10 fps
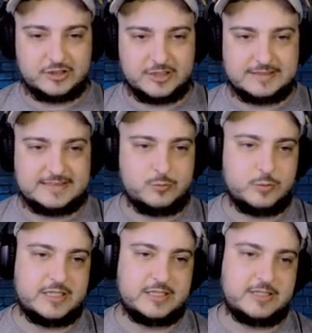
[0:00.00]
you can see,
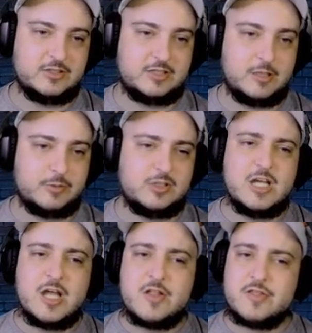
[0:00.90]
we did kill a couple.
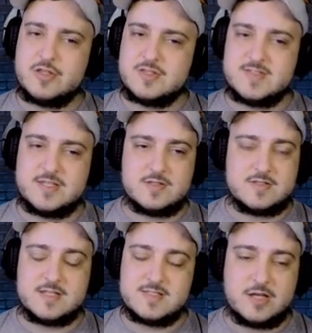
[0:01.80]
The,
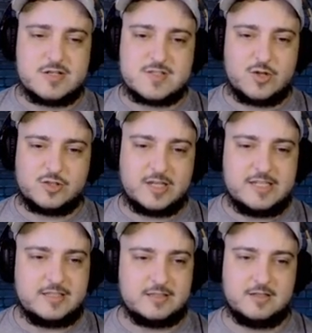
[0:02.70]
the zone is not
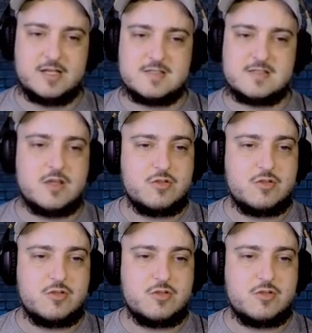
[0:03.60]
deleted, guys.